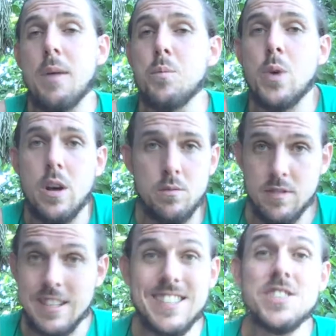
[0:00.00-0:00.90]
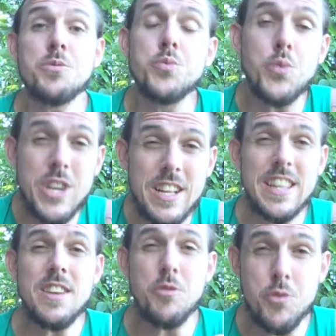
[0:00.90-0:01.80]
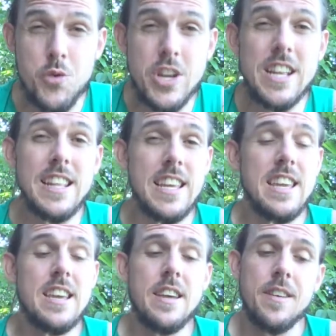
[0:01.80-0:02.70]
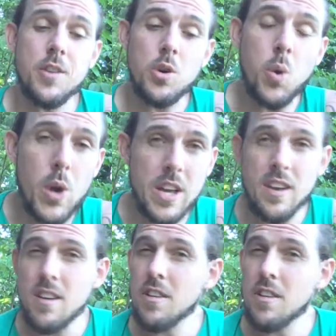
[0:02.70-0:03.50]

Well, this is a really, really quick,